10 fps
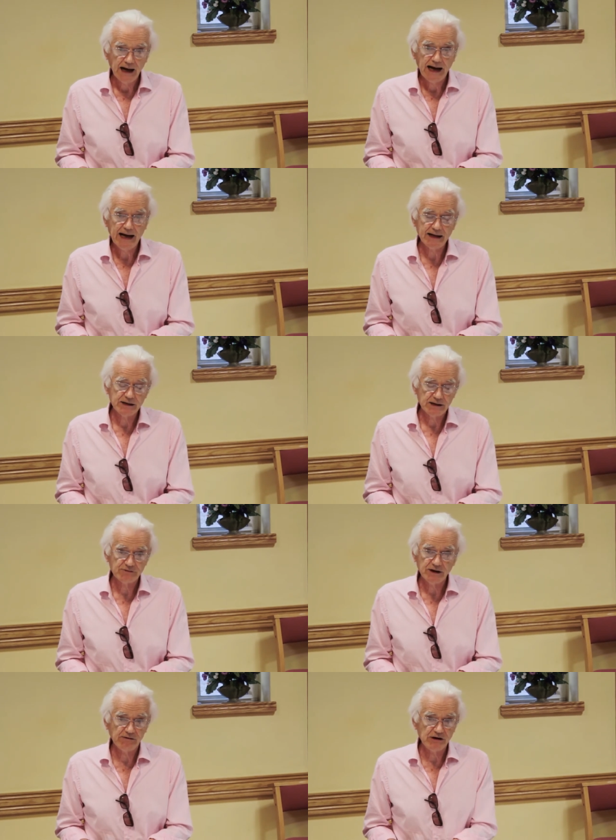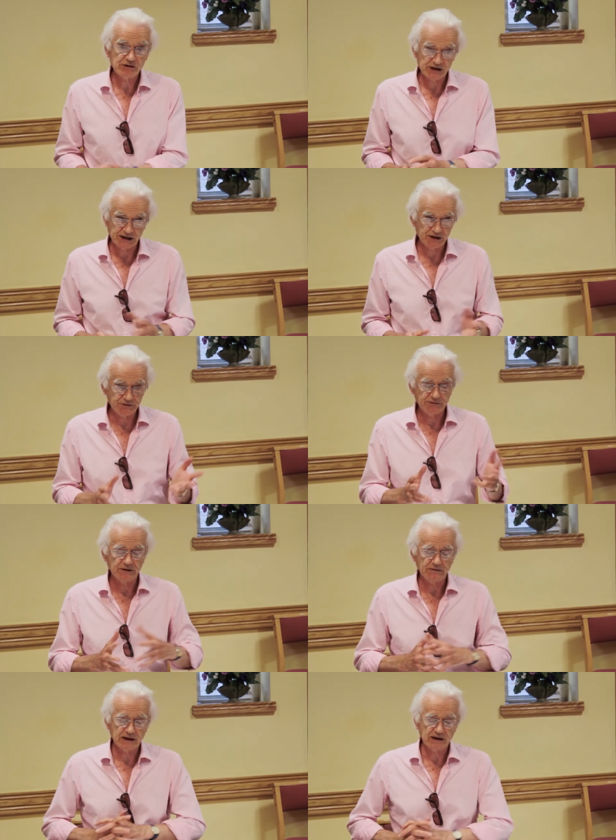And it's rather interesting, as you
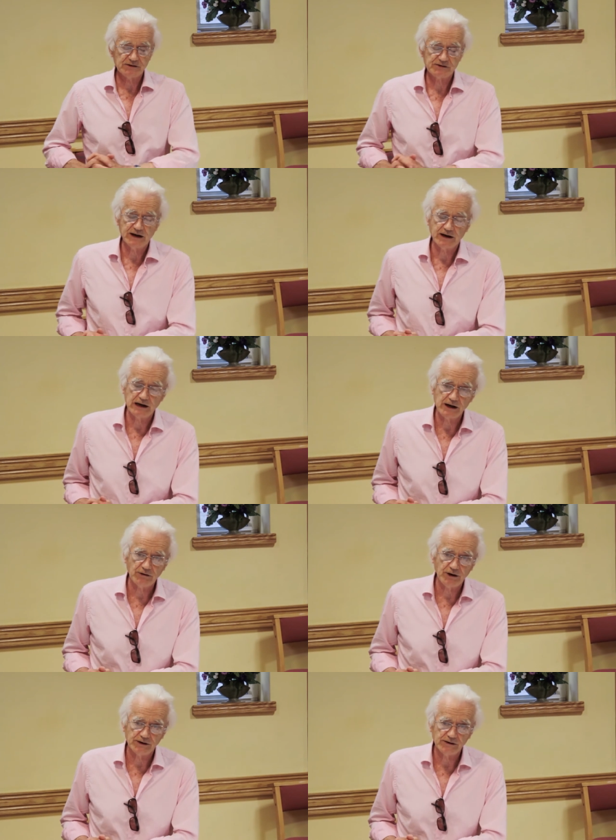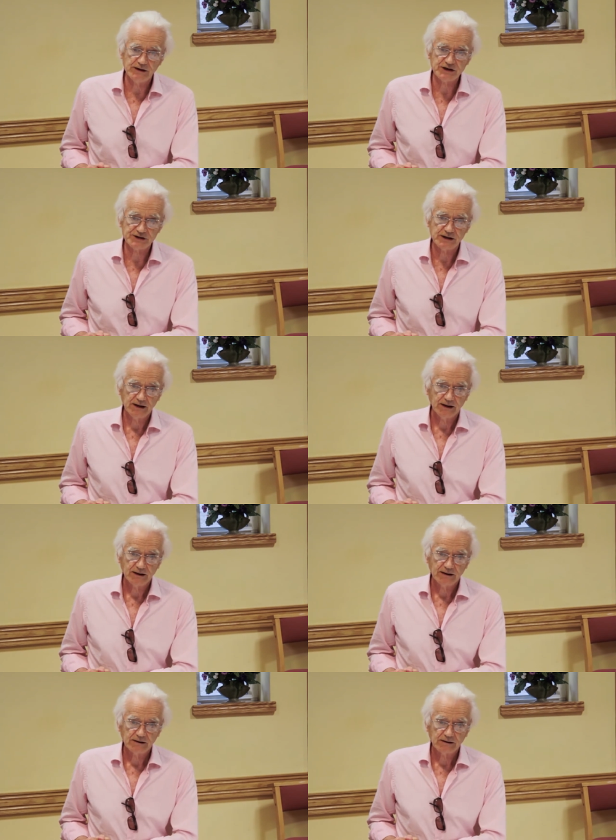were saying earlier on, that this
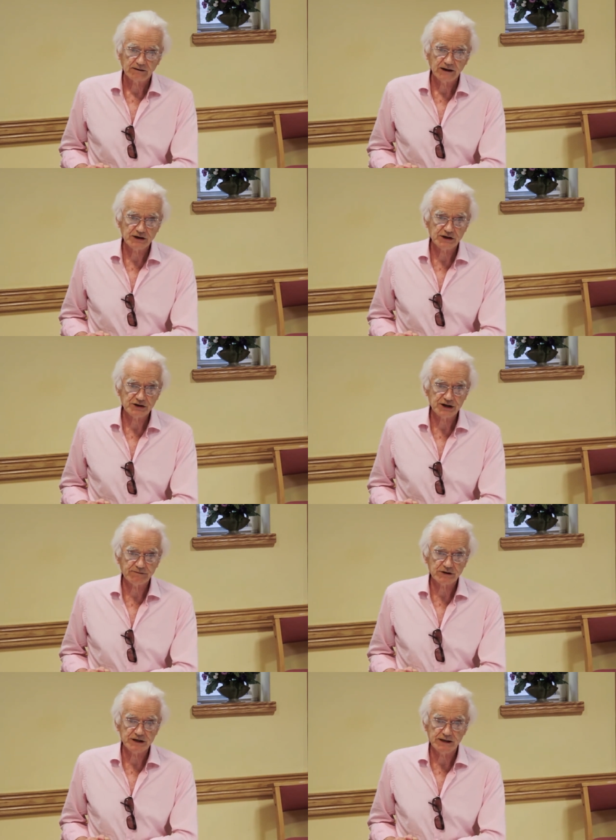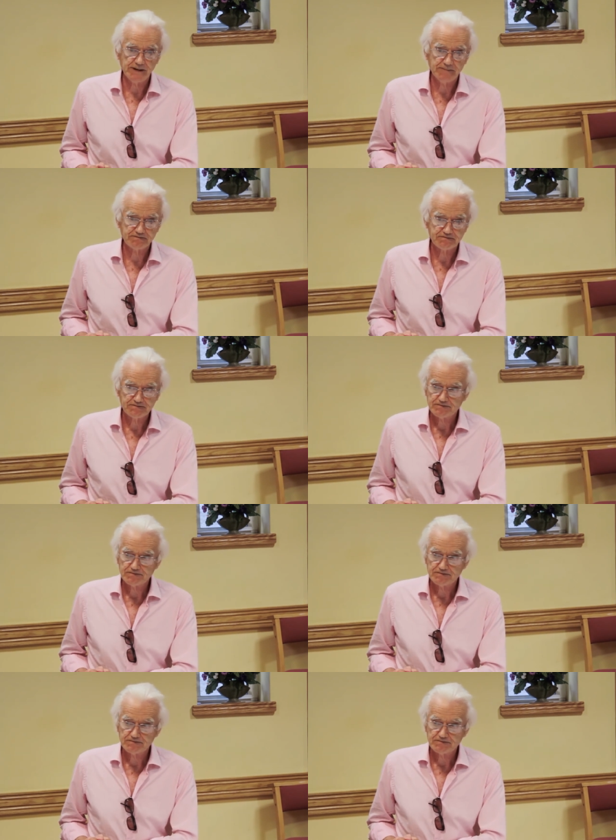2017